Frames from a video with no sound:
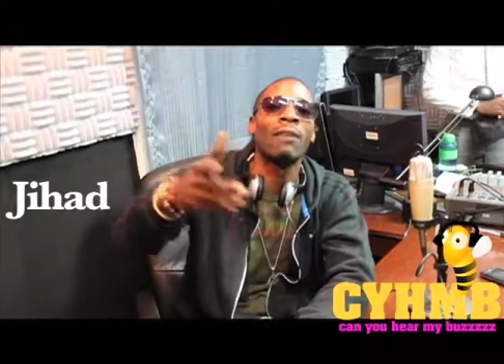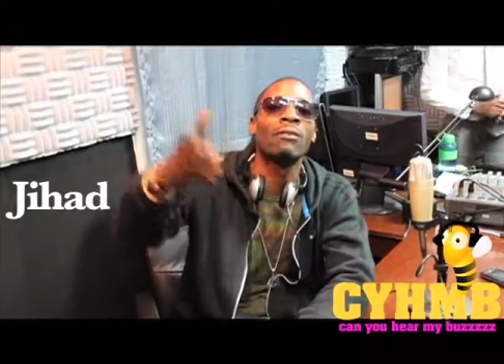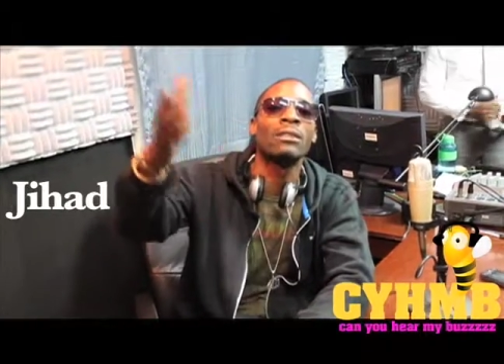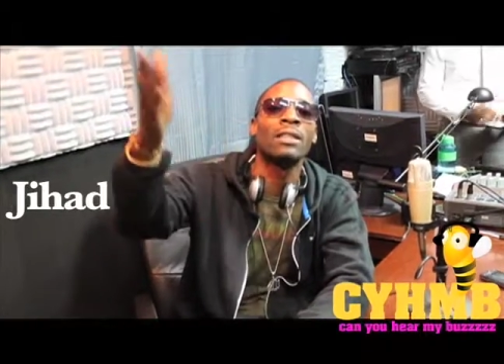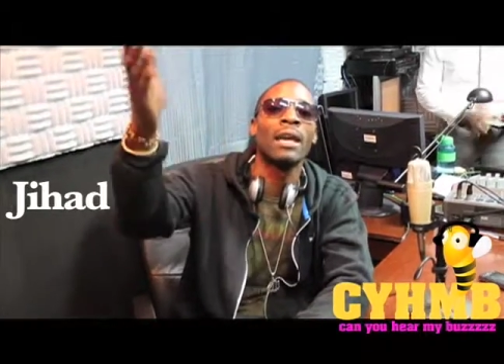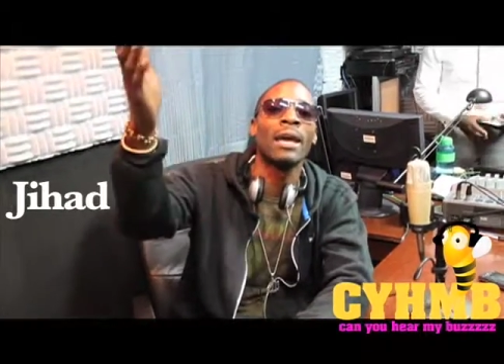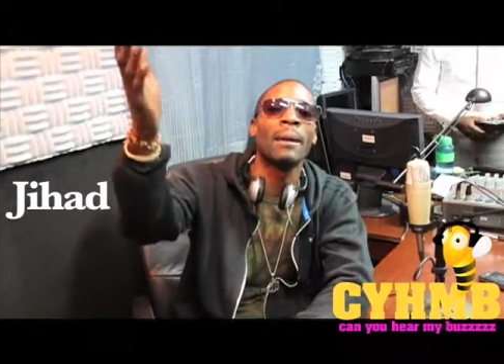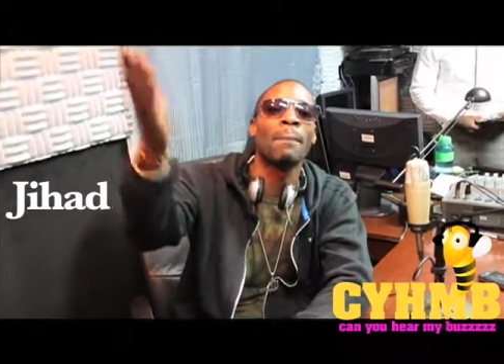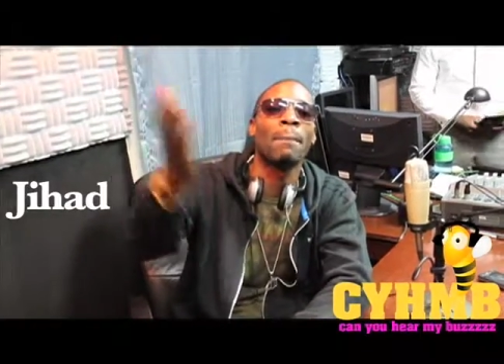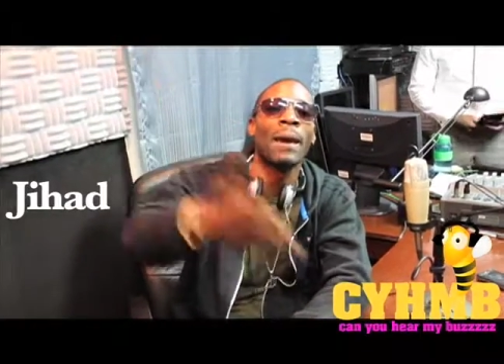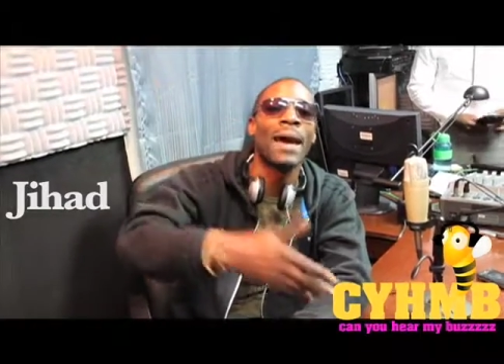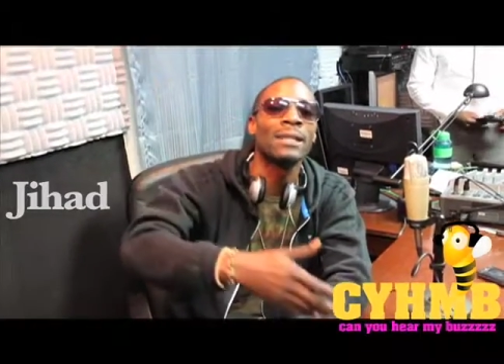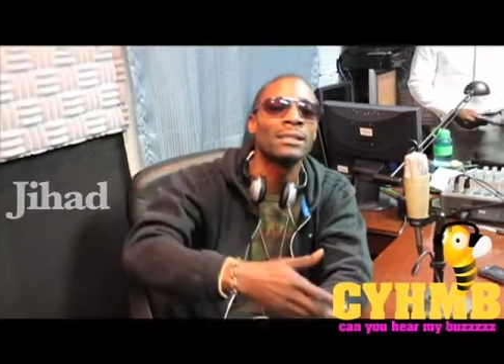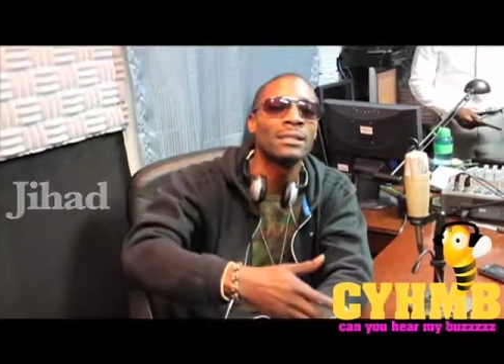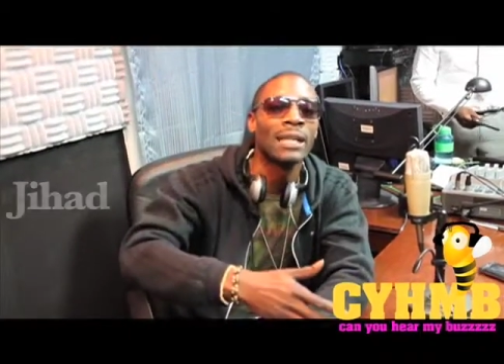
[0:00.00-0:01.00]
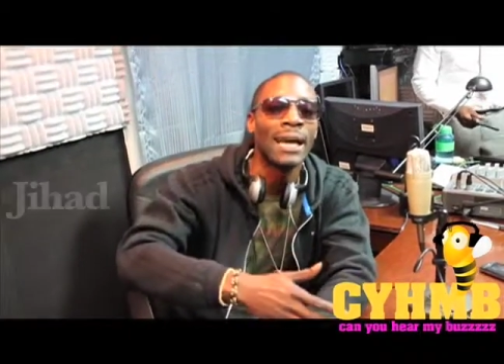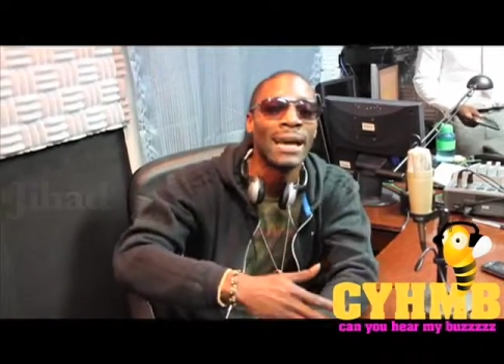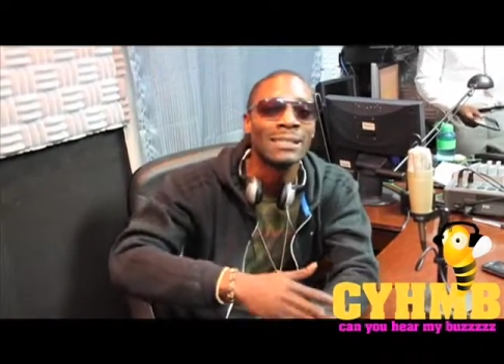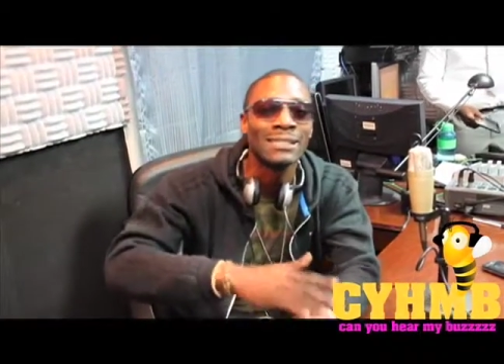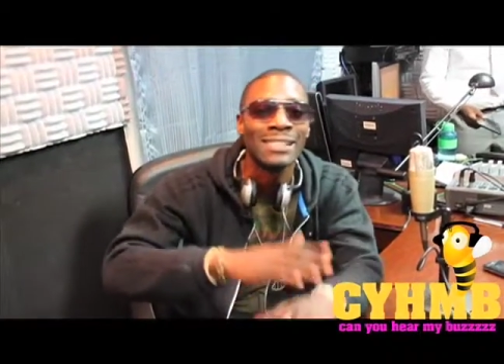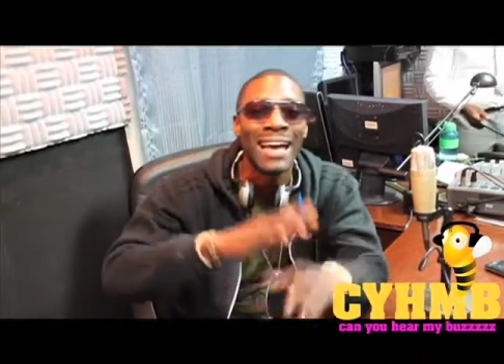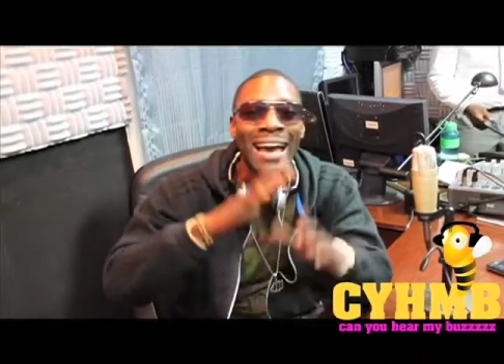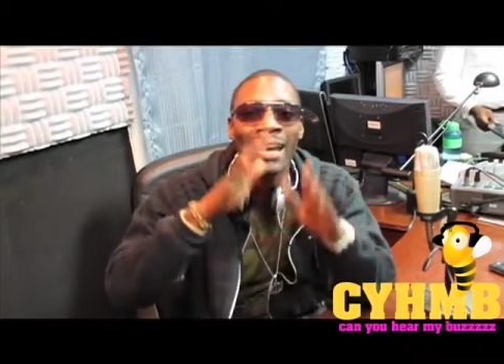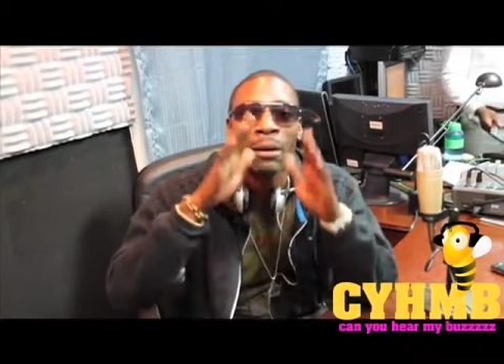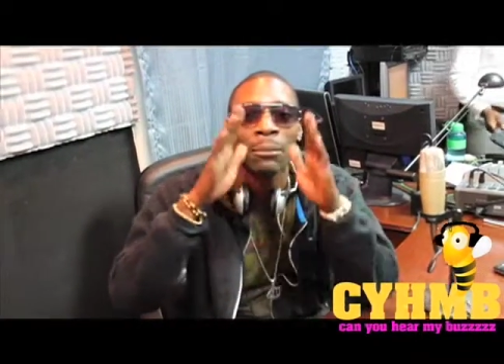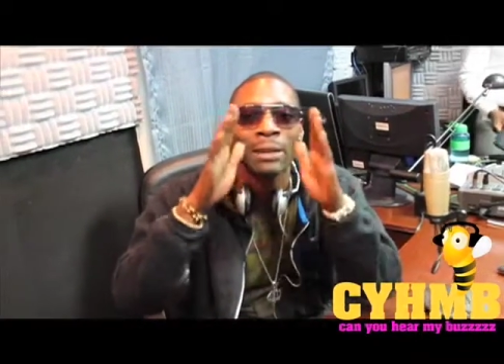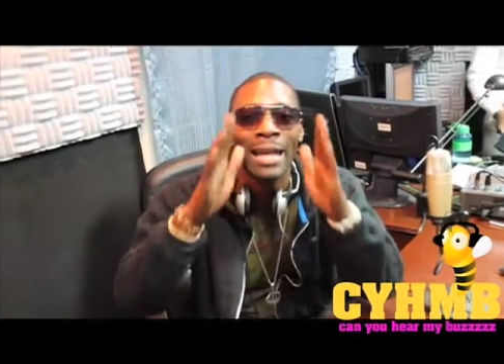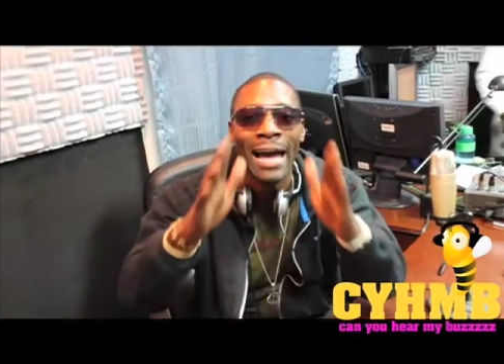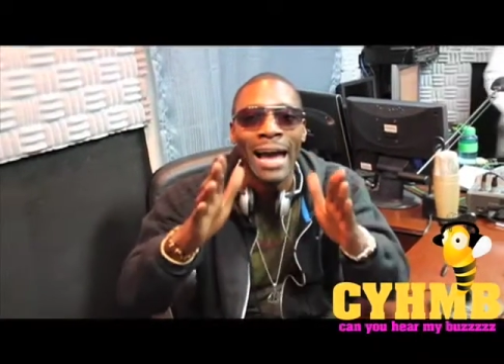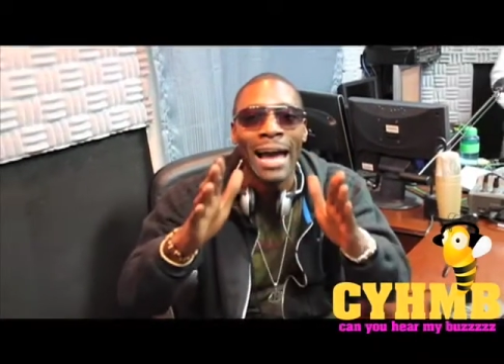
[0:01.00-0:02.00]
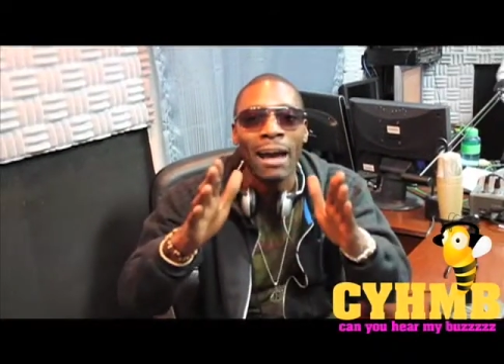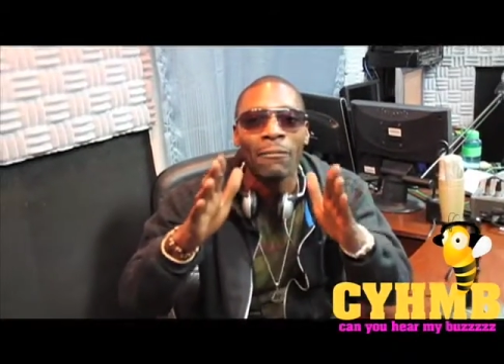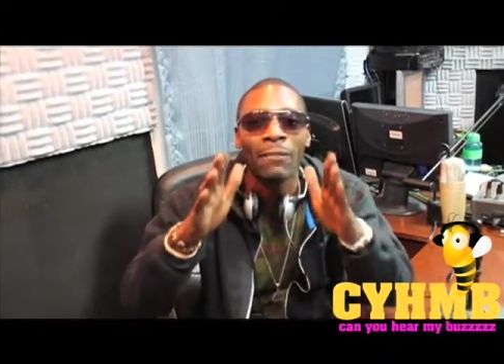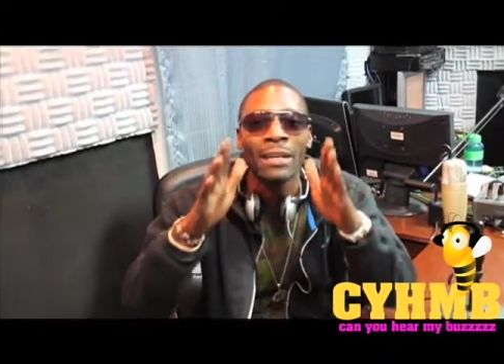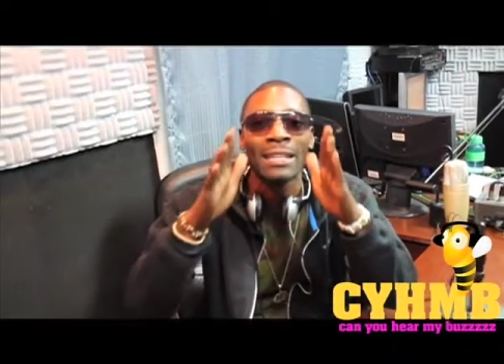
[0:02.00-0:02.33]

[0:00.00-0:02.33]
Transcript: everything backslash, and I am live